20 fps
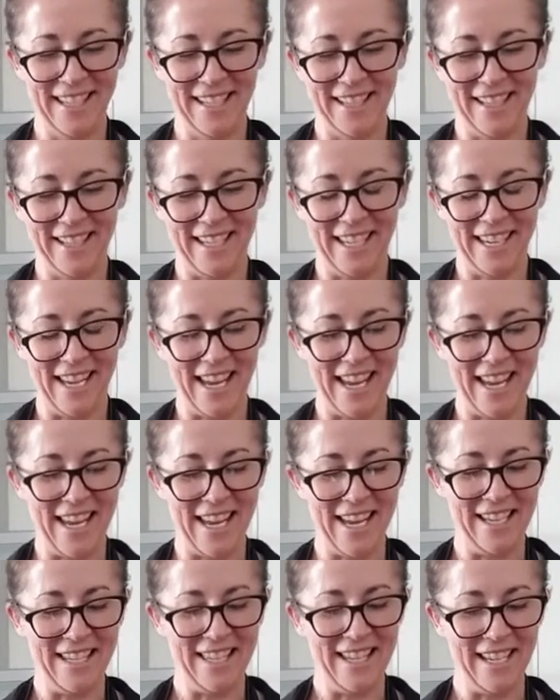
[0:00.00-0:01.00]

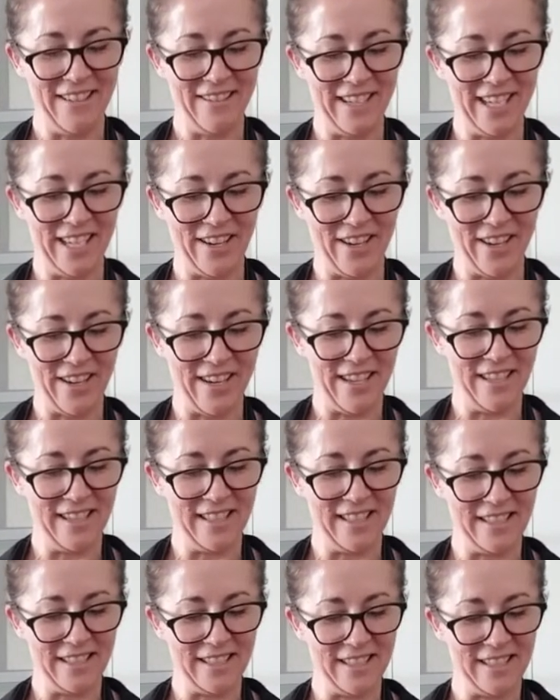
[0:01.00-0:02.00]
Okay, there we go.